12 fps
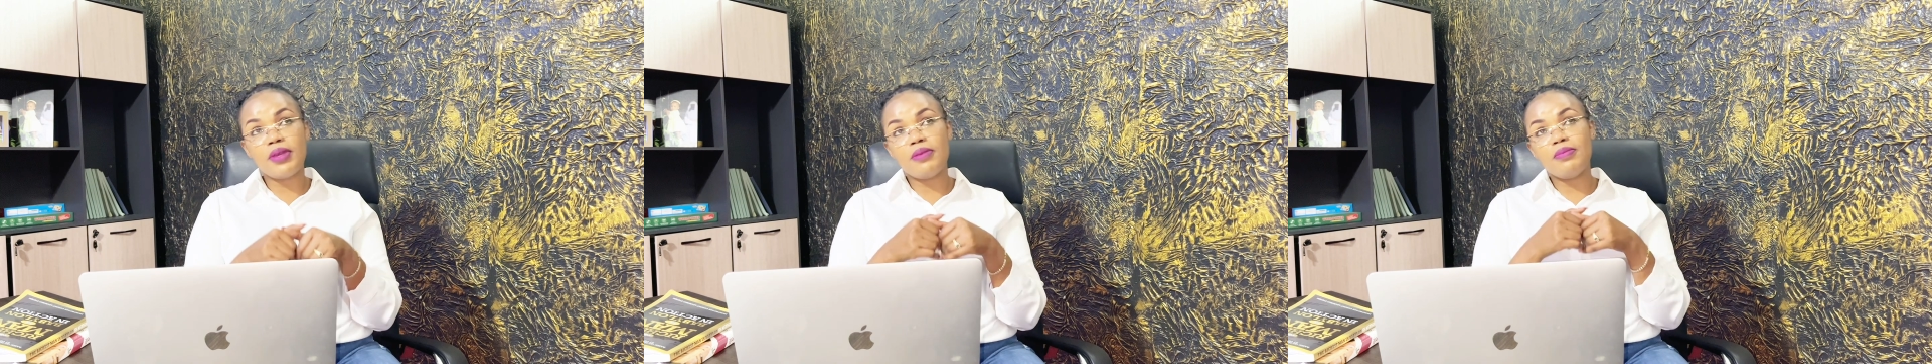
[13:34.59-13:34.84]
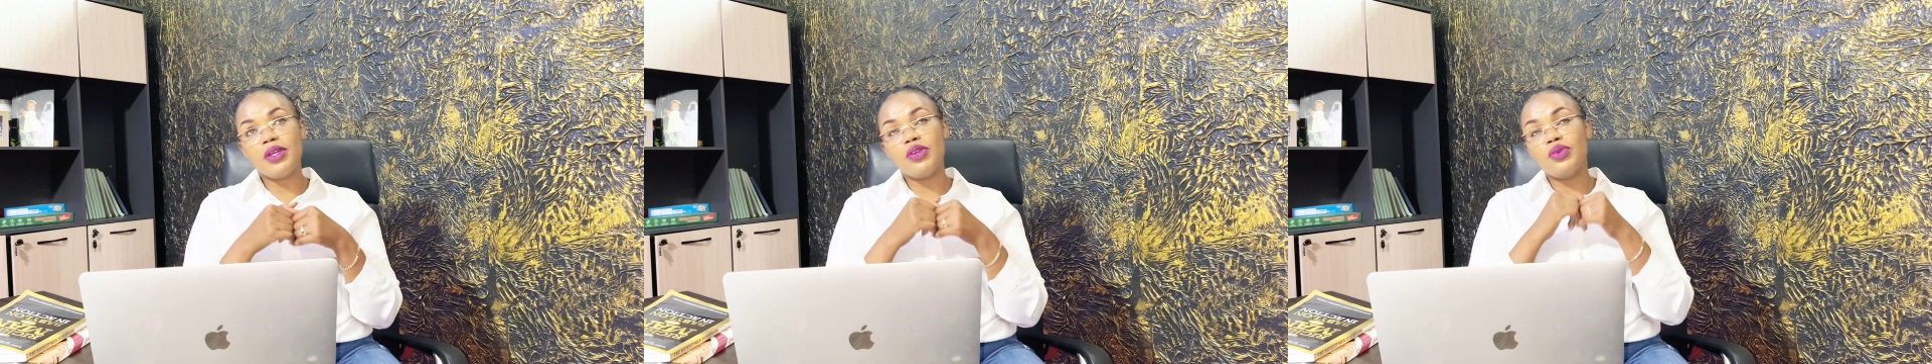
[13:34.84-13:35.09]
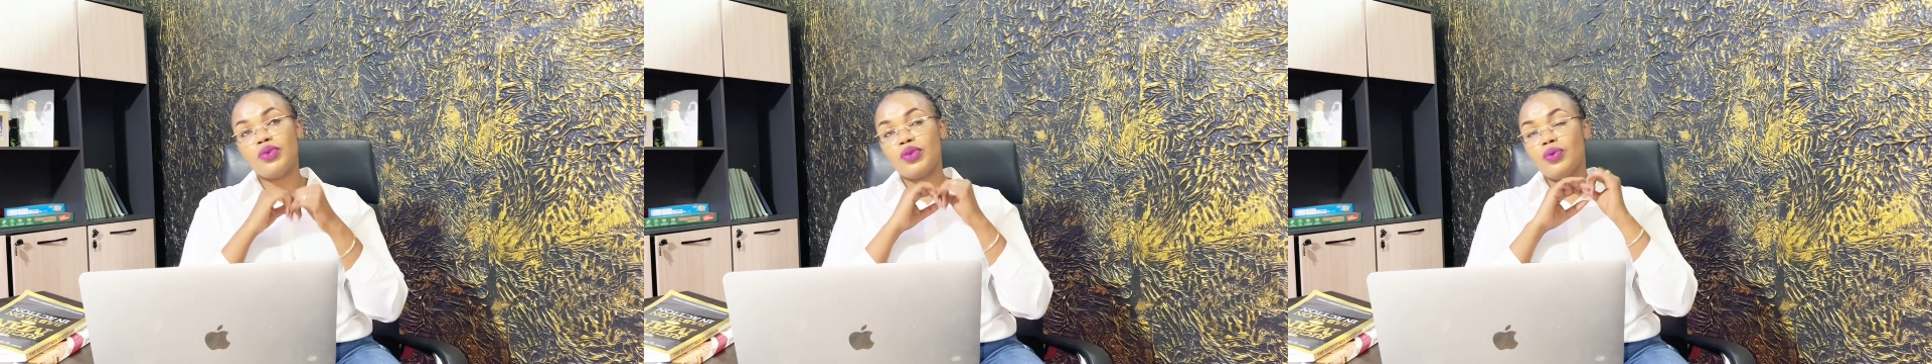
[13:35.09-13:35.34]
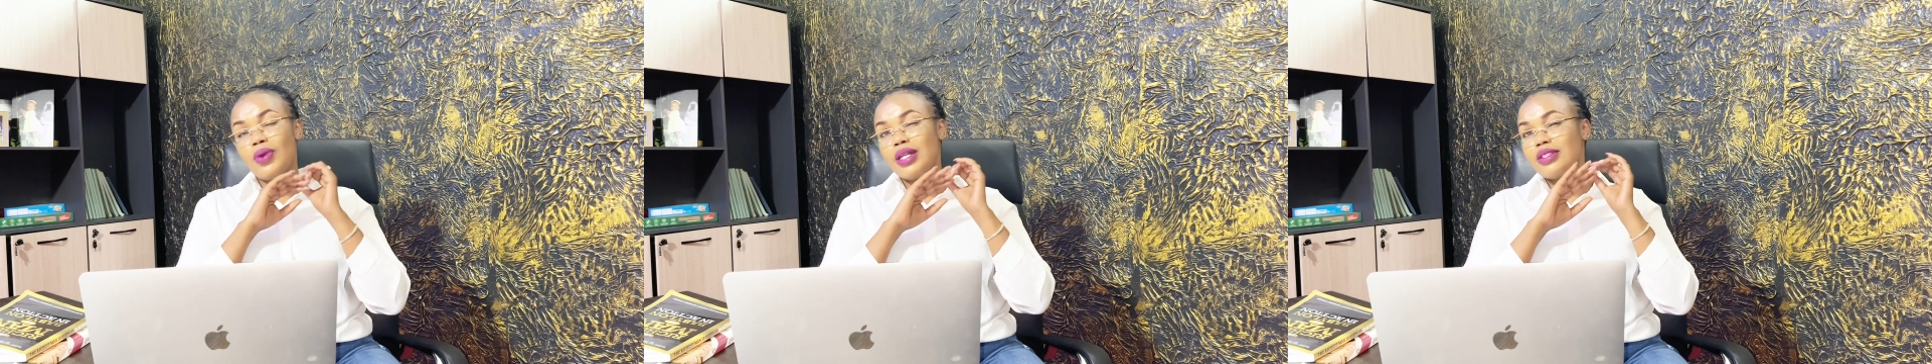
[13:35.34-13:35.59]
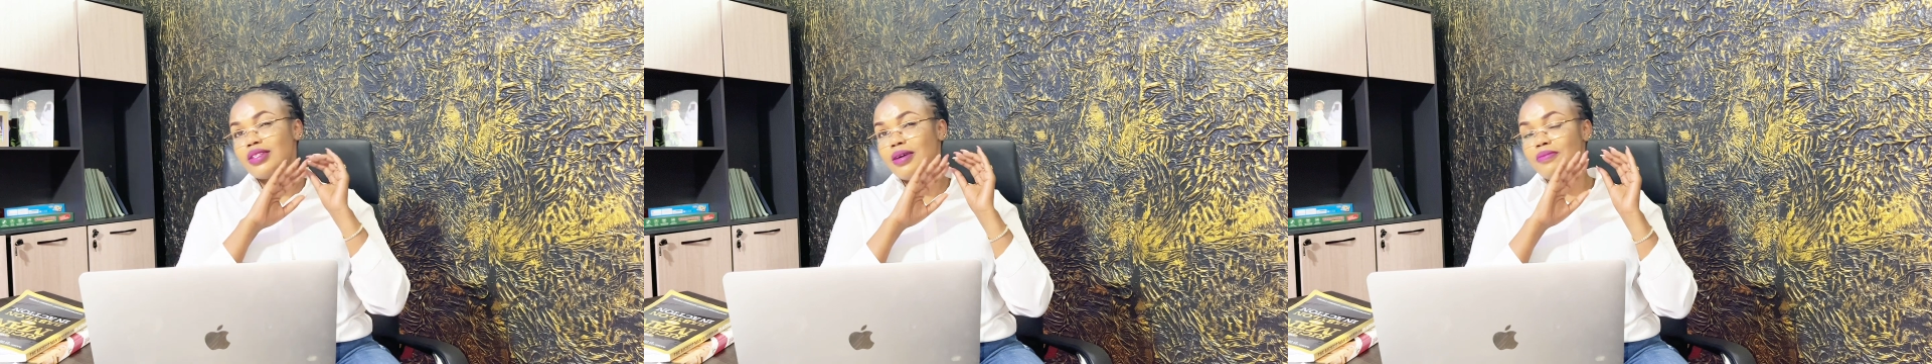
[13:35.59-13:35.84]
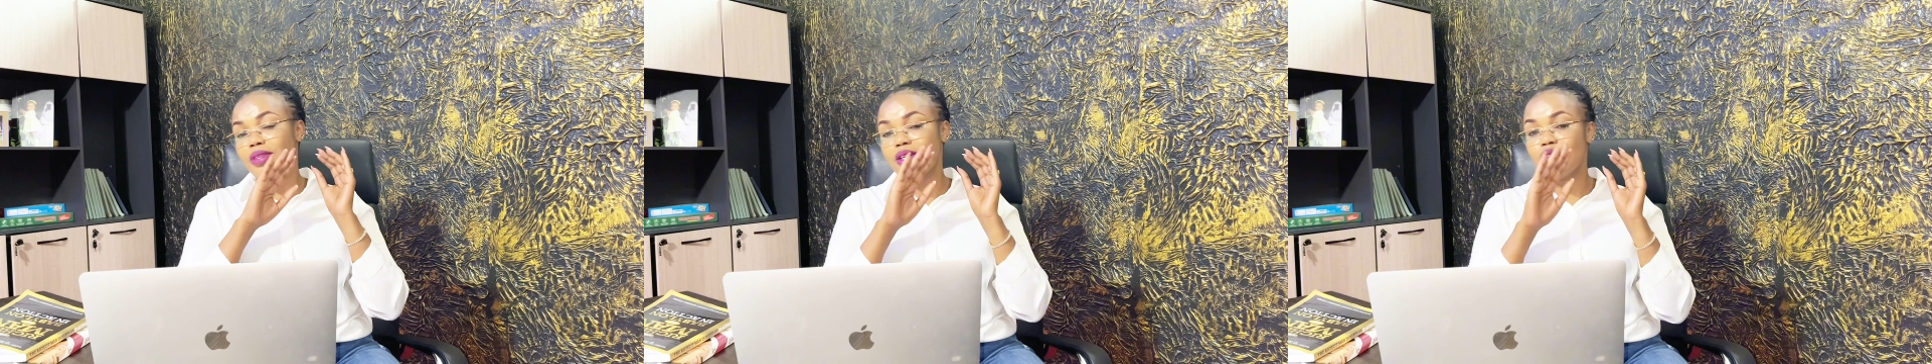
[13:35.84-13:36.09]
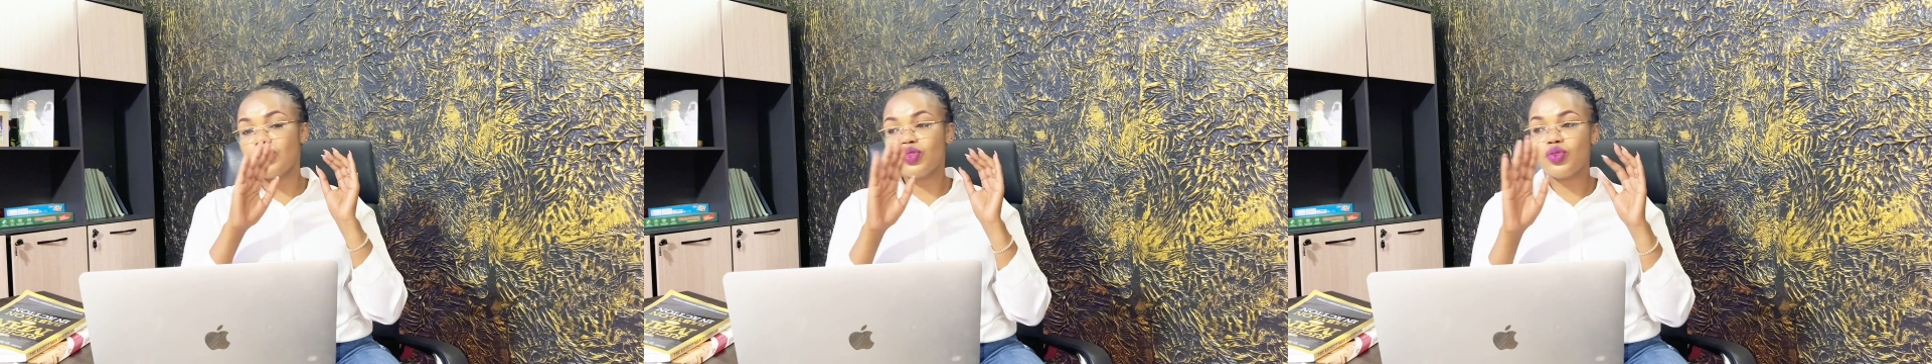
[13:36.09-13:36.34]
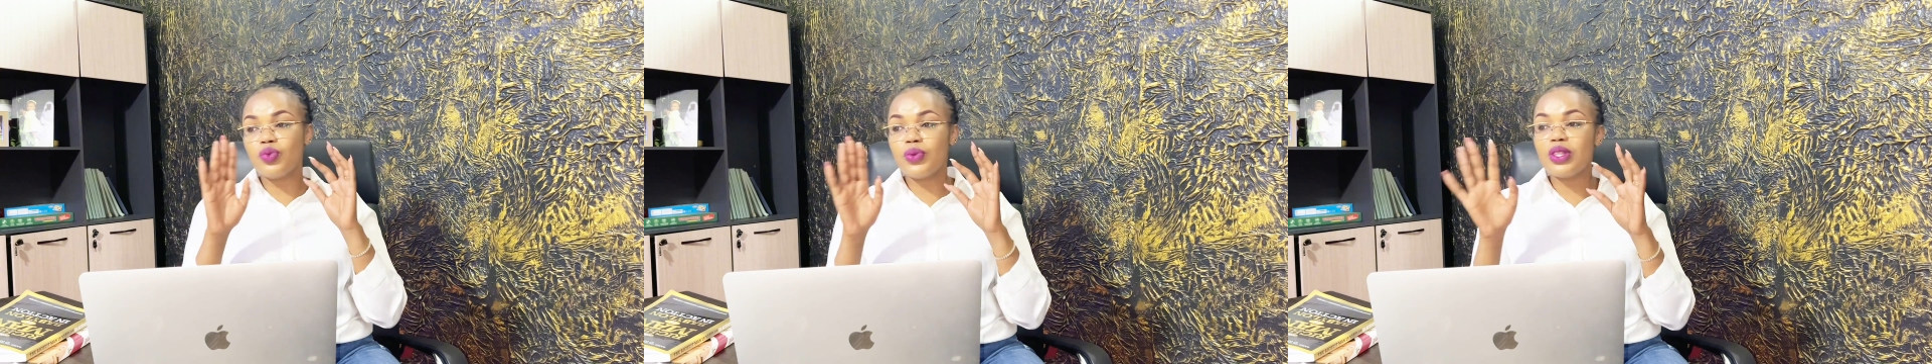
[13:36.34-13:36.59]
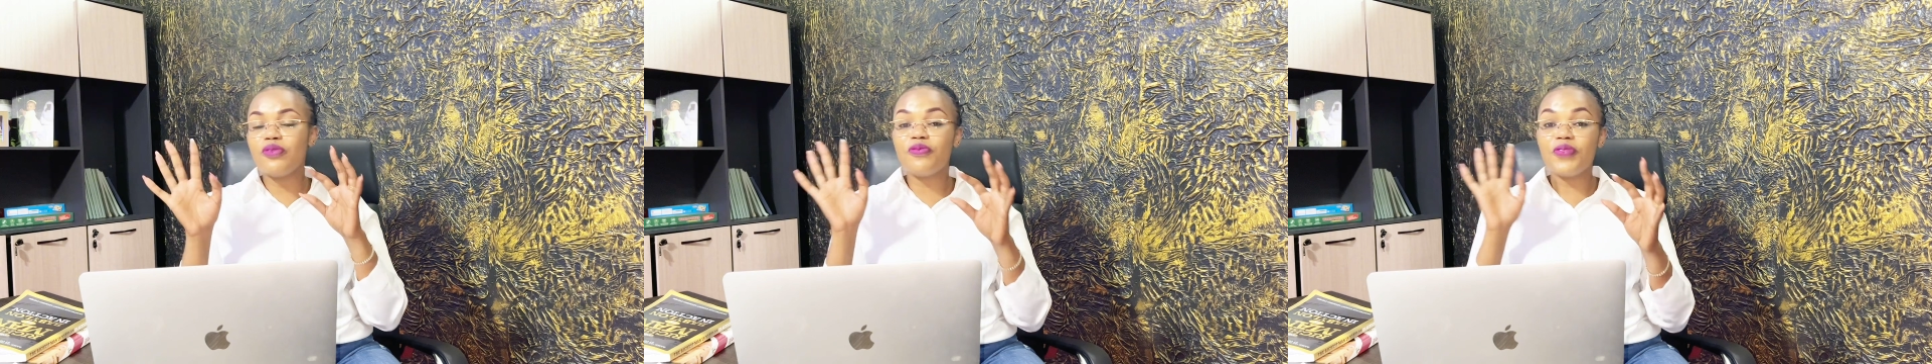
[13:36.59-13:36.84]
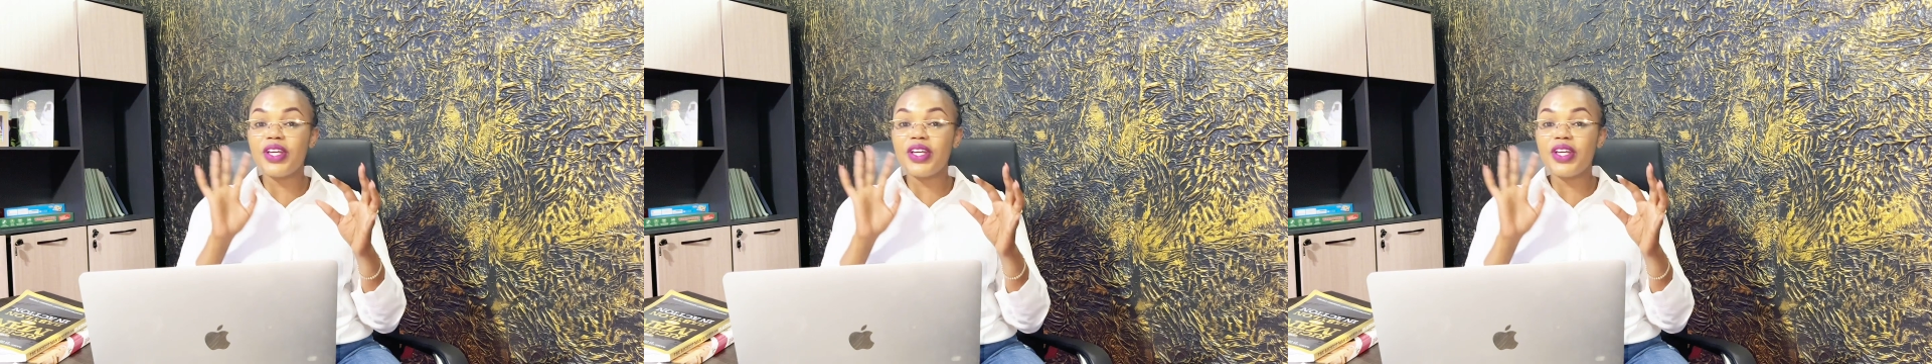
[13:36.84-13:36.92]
maybe you'd want something to do with